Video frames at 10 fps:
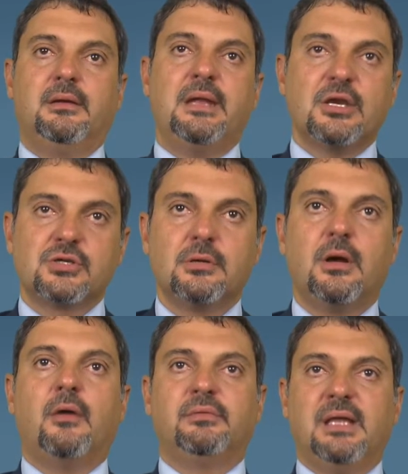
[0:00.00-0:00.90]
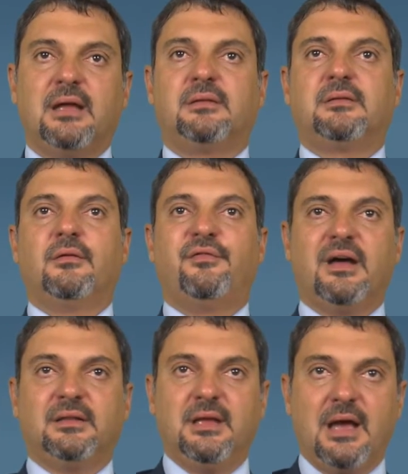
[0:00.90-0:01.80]
nature of that
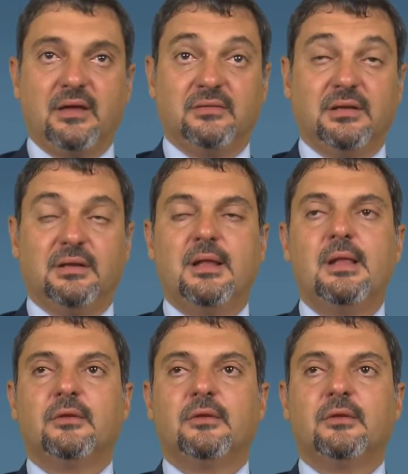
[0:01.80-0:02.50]
fatty acid.